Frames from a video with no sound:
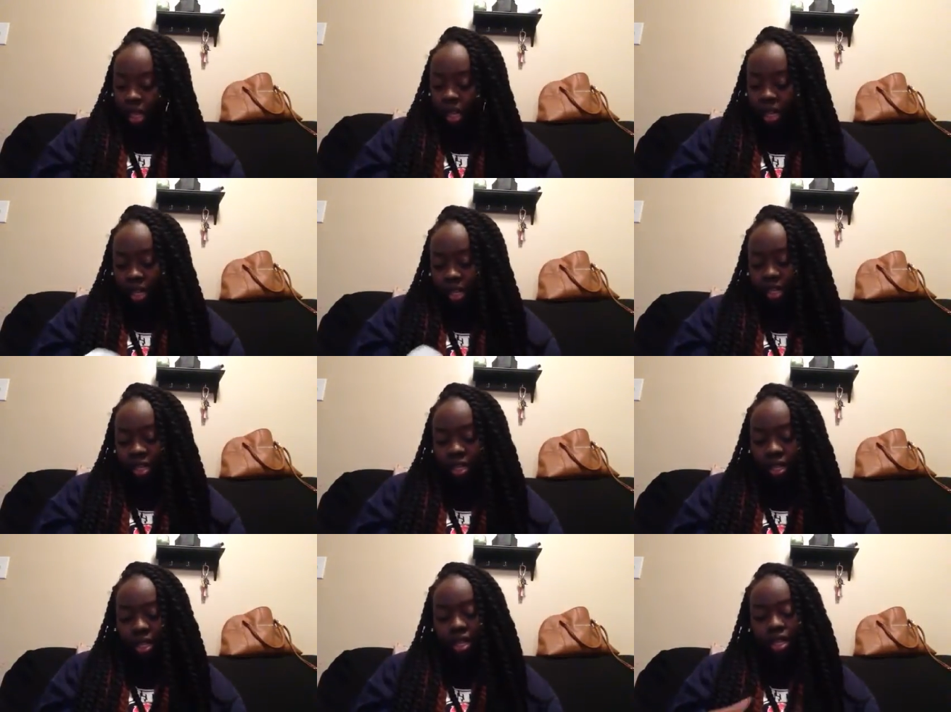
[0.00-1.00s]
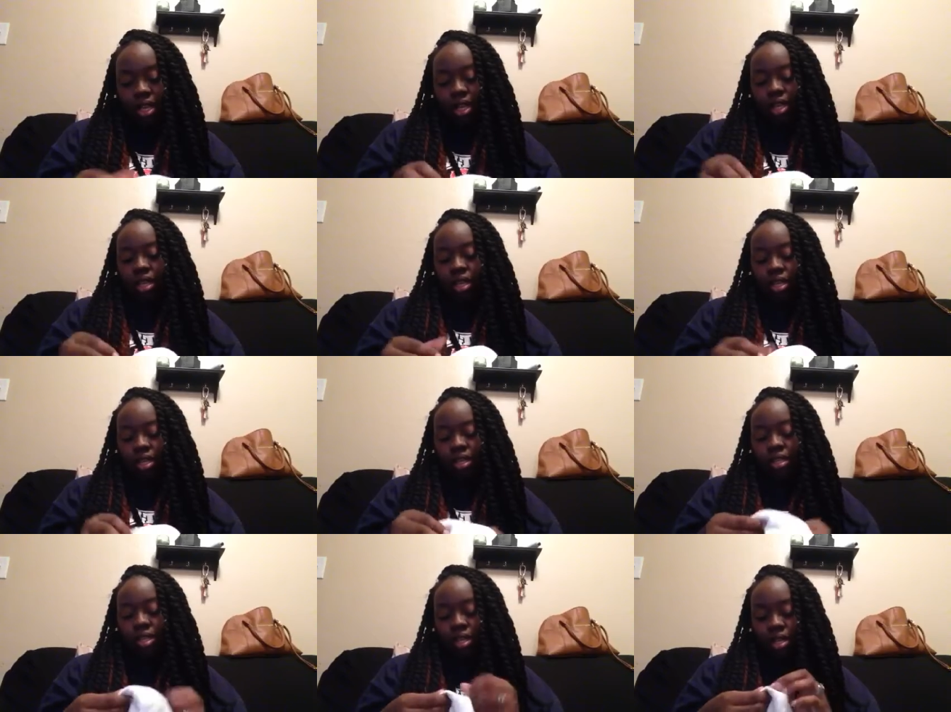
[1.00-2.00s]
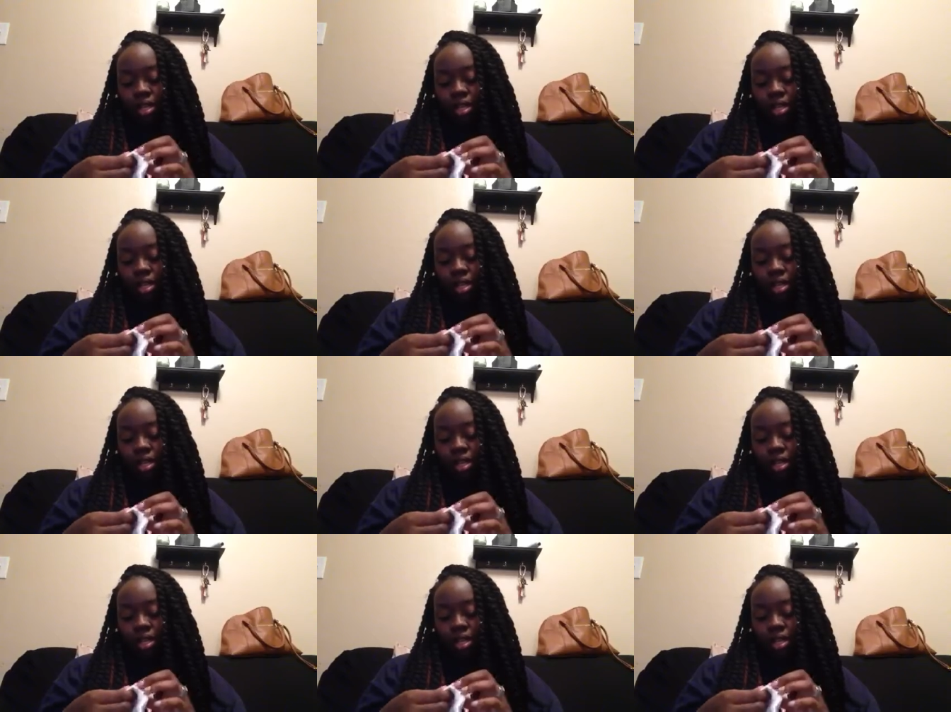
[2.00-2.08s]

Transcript: and this is